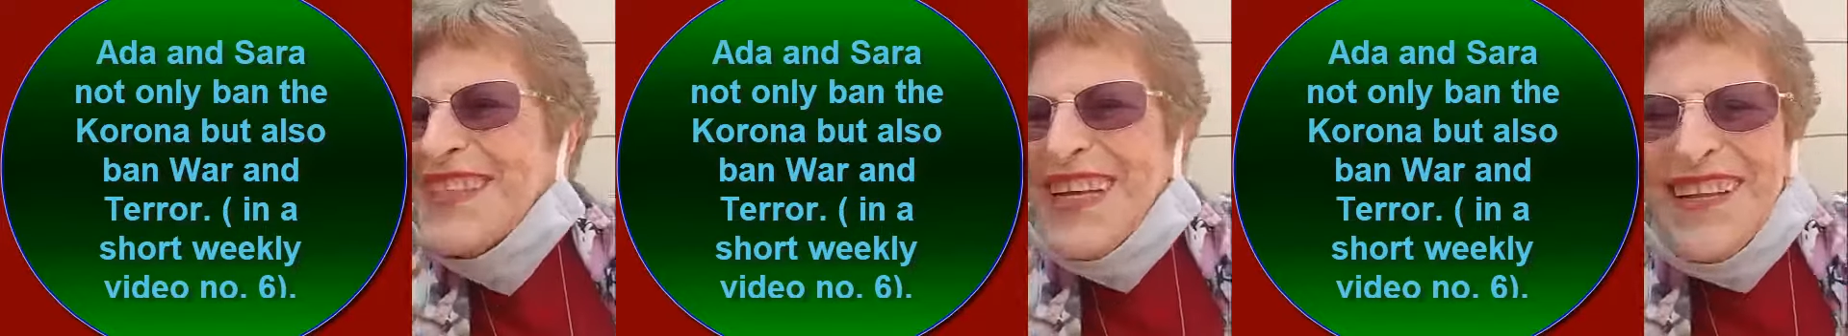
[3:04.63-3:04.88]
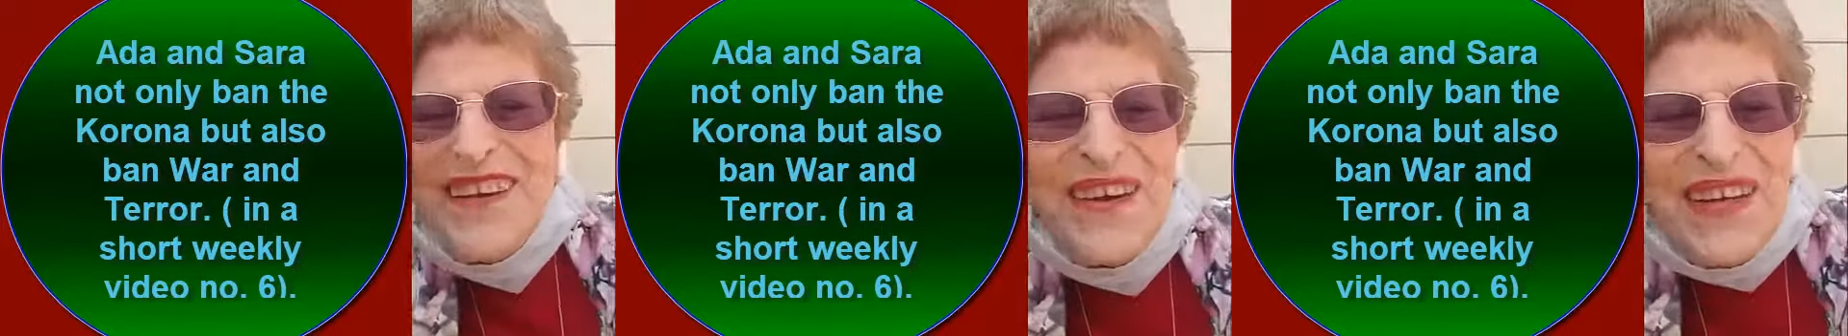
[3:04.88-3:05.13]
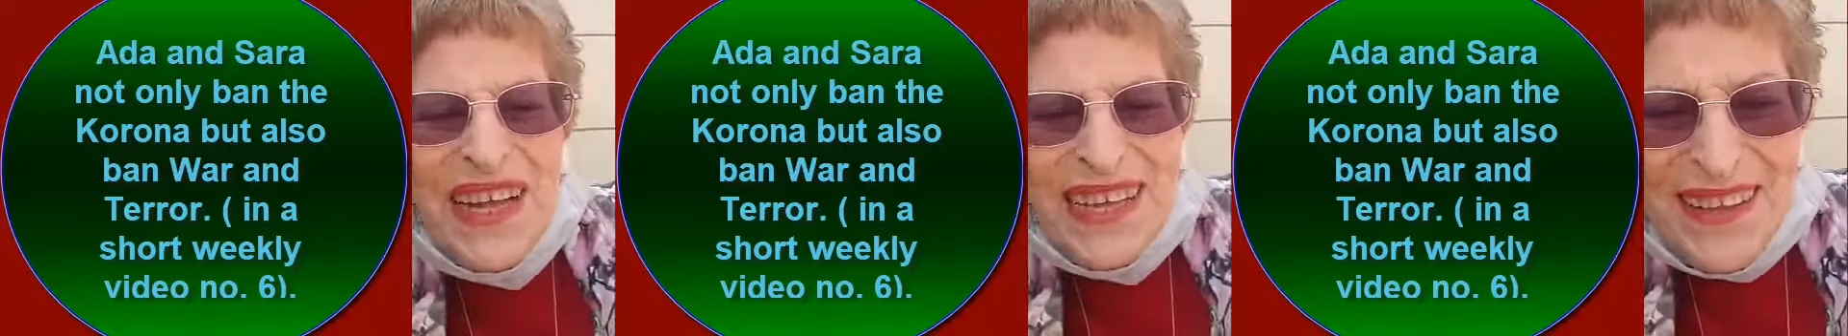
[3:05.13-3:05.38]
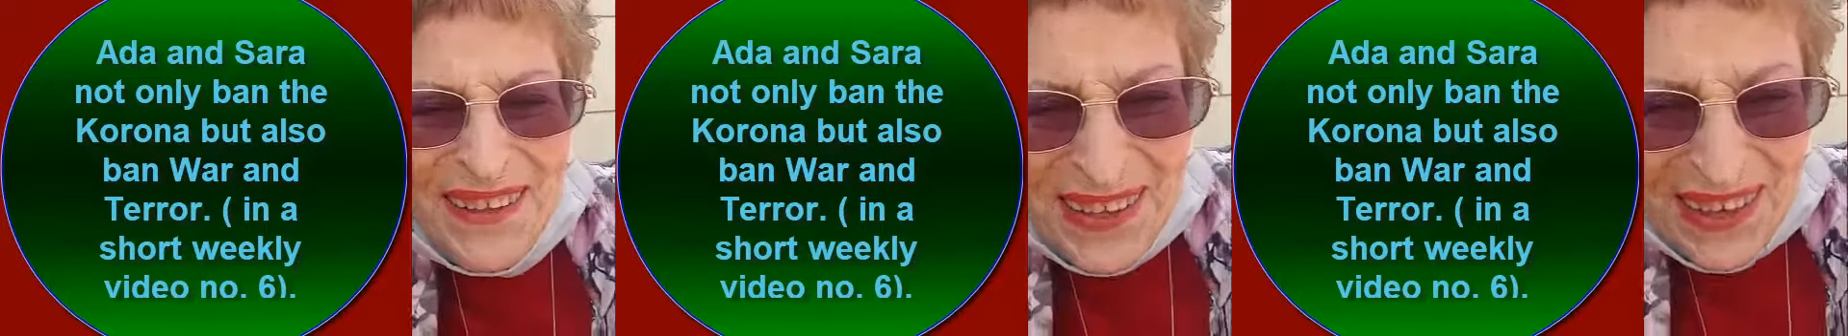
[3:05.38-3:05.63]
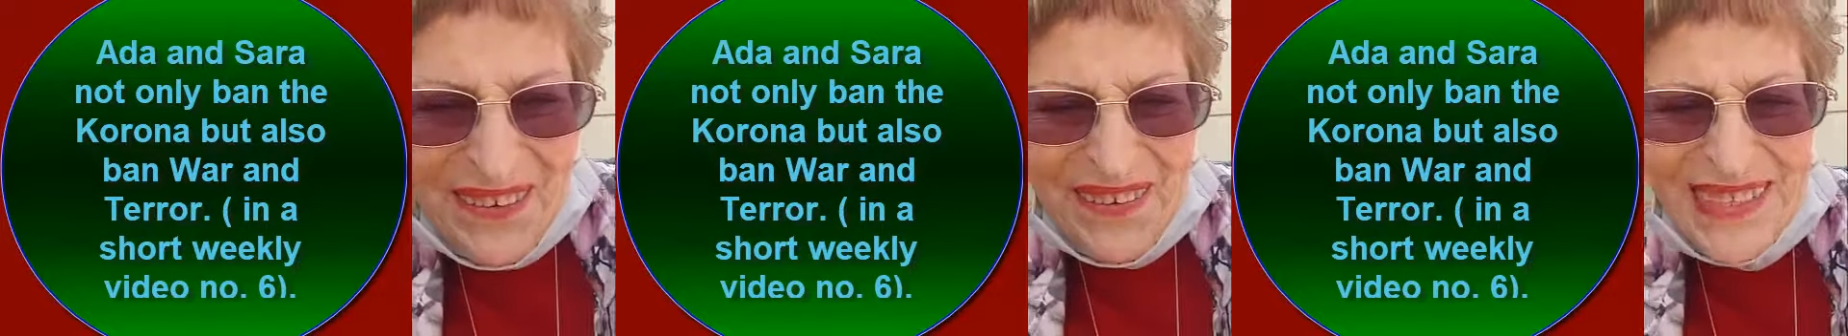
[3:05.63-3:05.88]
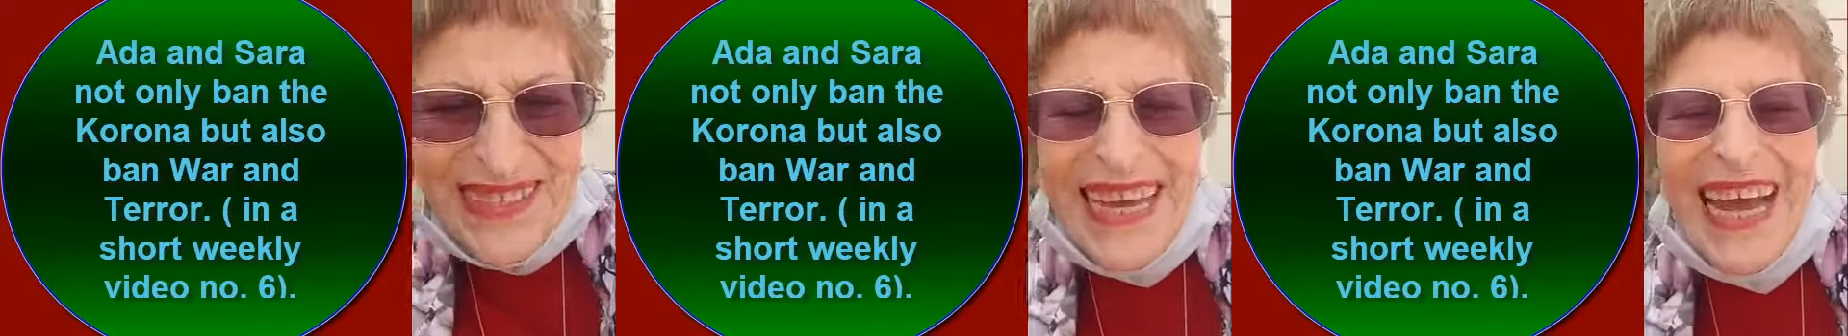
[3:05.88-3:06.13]
and the yellow
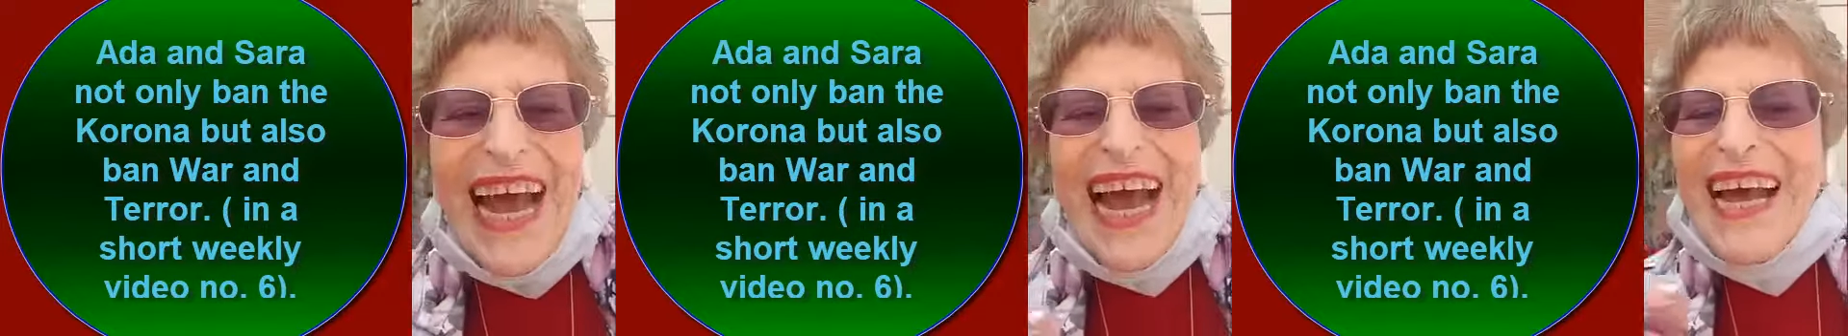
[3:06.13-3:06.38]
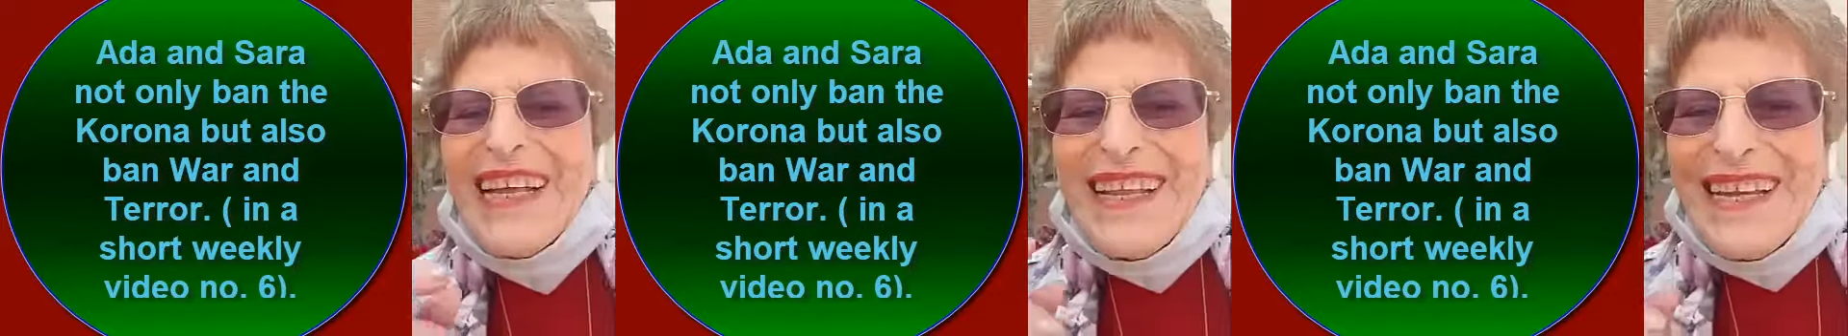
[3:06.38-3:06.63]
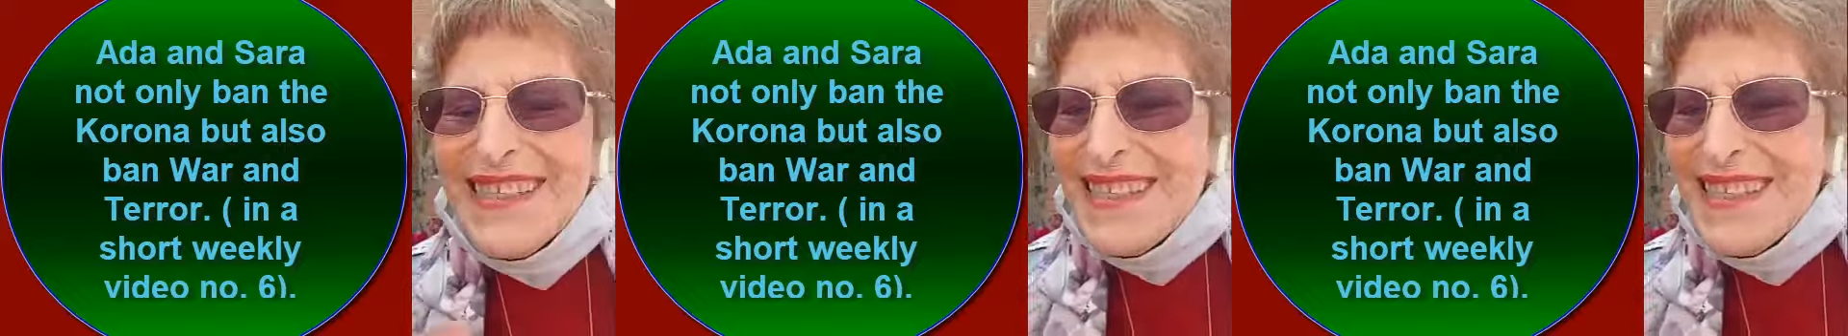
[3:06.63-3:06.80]
ones, and they